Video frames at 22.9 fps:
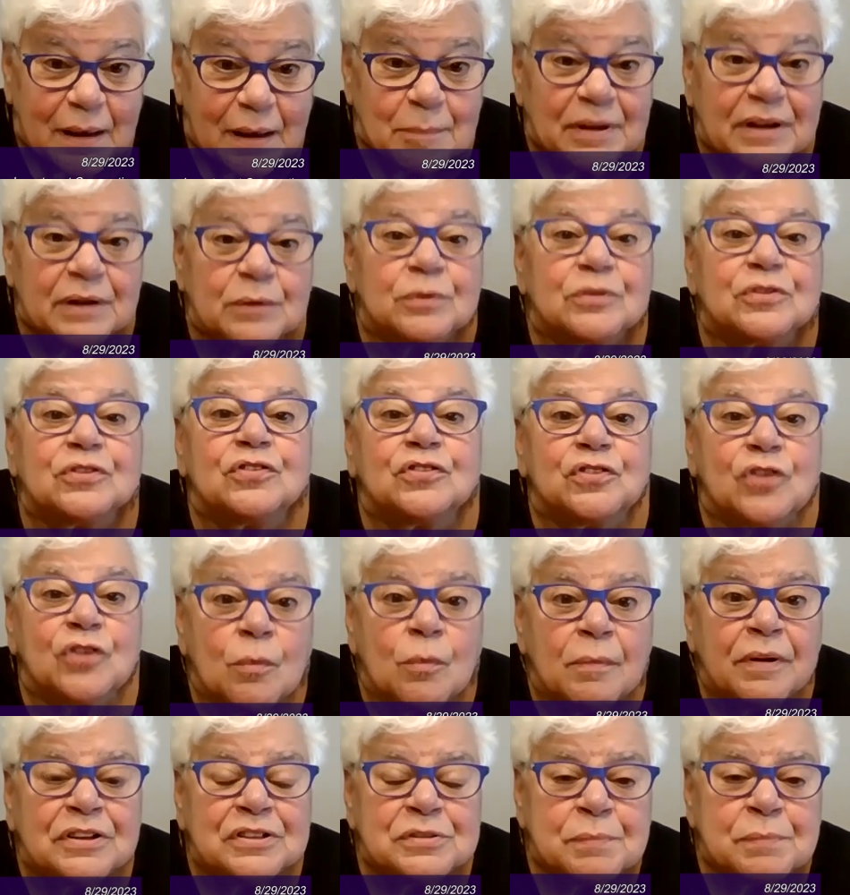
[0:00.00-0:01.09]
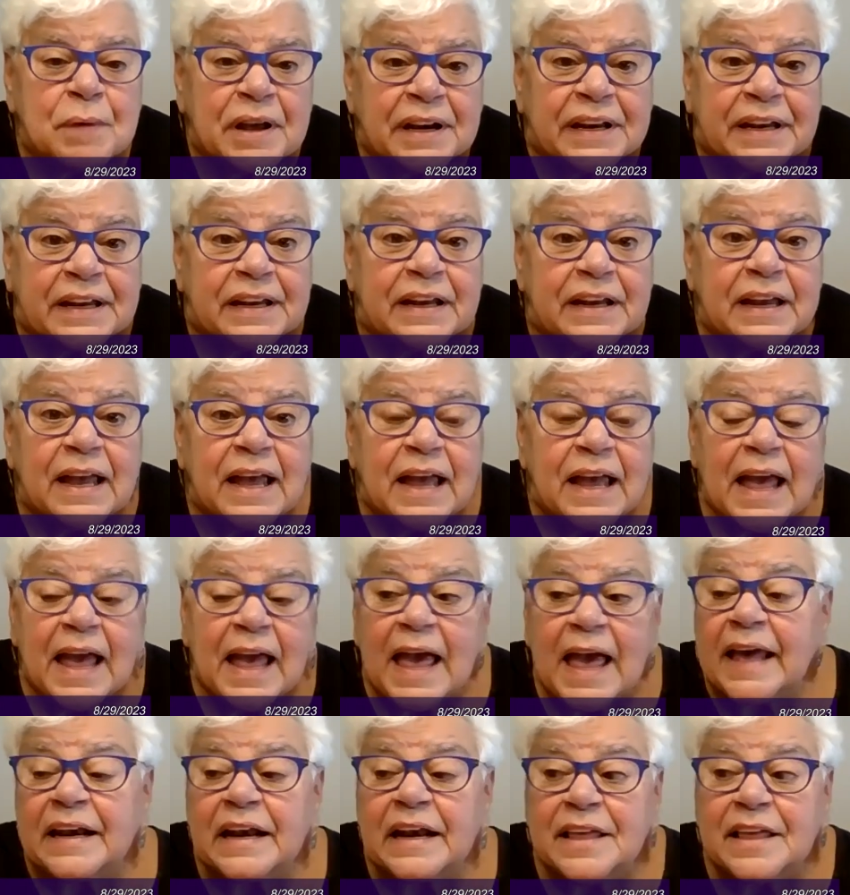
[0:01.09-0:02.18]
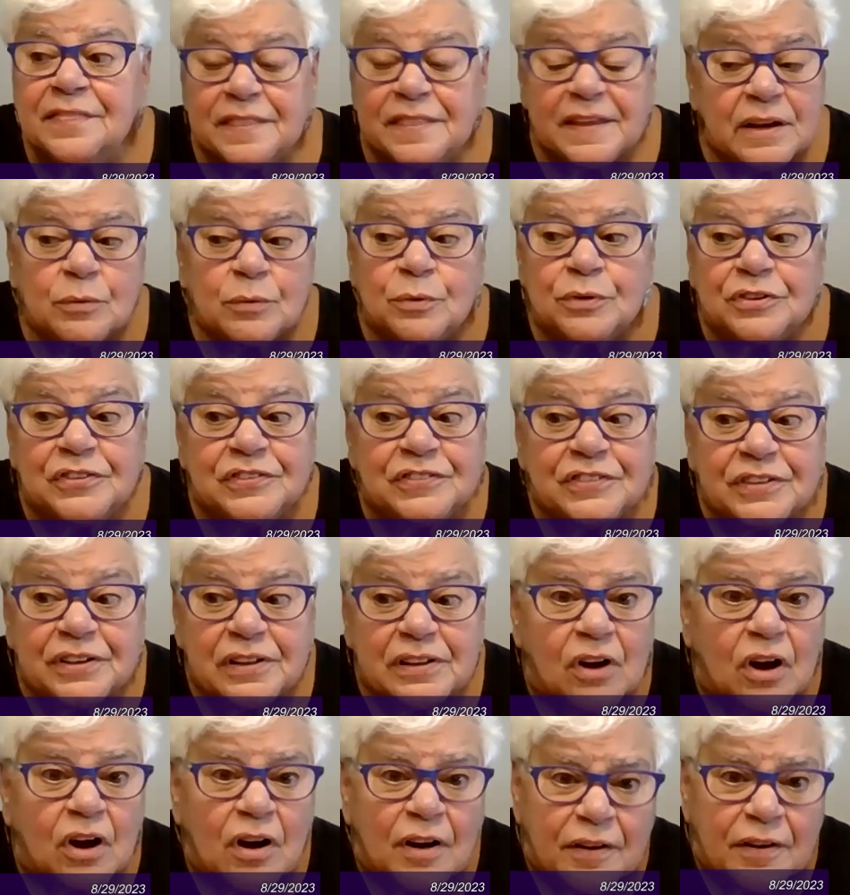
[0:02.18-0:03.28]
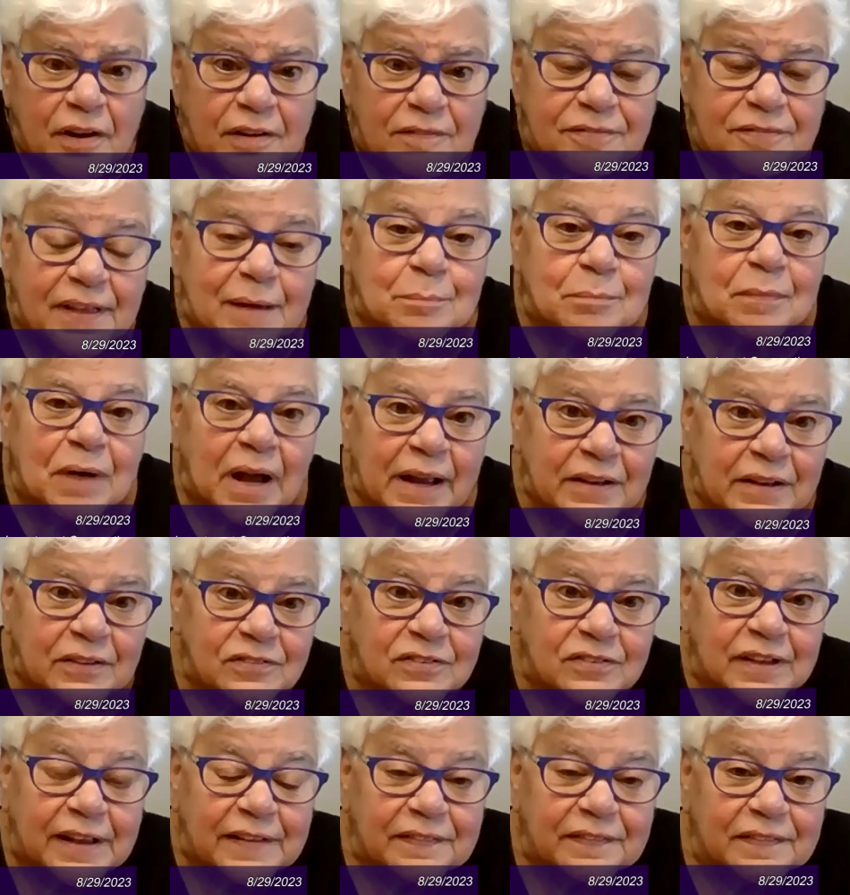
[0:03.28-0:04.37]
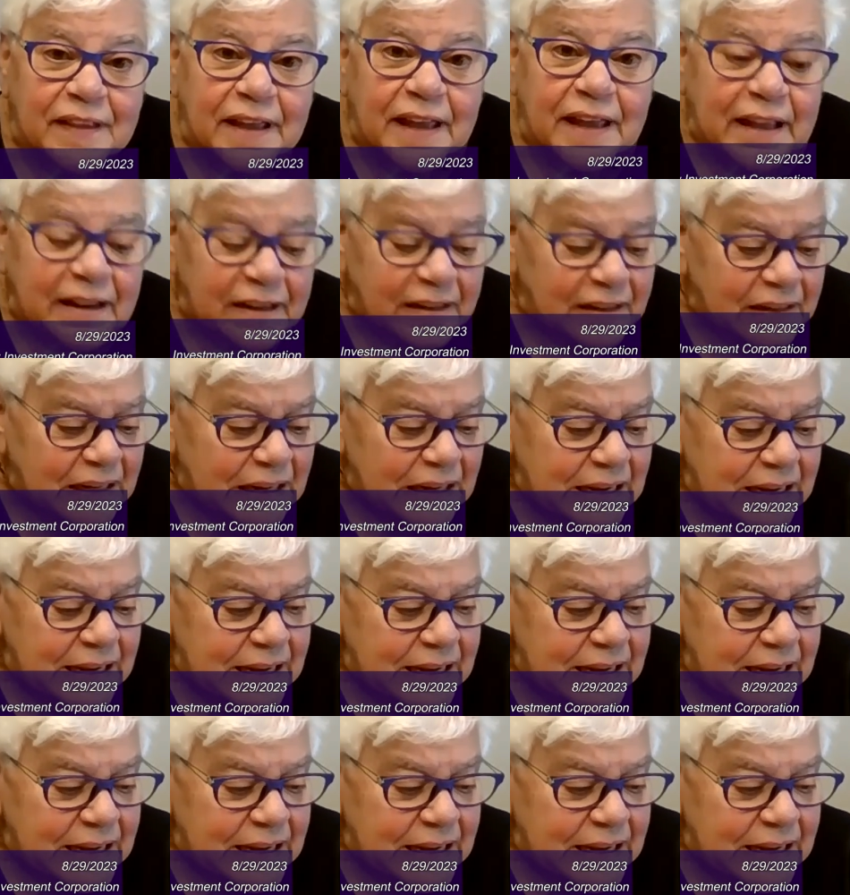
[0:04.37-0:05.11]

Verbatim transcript: I mean, it was so much money, and I think we still are of that mindset that